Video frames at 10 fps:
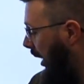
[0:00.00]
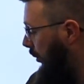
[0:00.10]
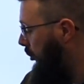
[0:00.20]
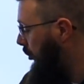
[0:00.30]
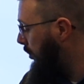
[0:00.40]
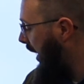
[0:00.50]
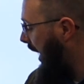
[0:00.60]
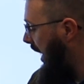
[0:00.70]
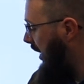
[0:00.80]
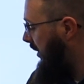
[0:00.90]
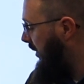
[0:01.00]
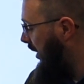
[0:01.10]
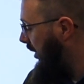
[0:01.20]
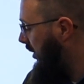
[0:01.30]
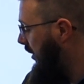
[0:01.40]
I would choose my
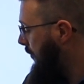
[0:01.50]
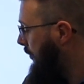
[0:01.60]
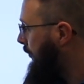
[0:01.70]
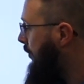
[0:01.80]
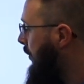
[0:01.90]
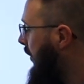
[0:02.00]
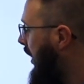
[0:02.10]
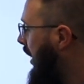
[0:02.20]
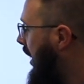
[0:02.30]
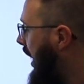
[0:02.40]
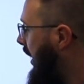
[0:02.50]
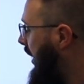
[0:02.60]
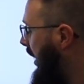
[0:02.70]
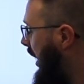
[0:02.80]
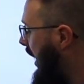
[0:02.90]
annotate,
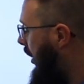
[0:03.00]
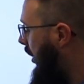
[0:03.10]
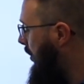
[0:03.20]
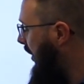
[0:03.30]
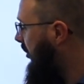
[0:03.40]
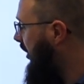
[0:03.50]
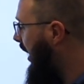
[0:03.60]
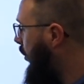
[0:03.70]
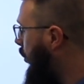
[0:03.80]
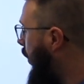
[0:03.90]
and now I basically have a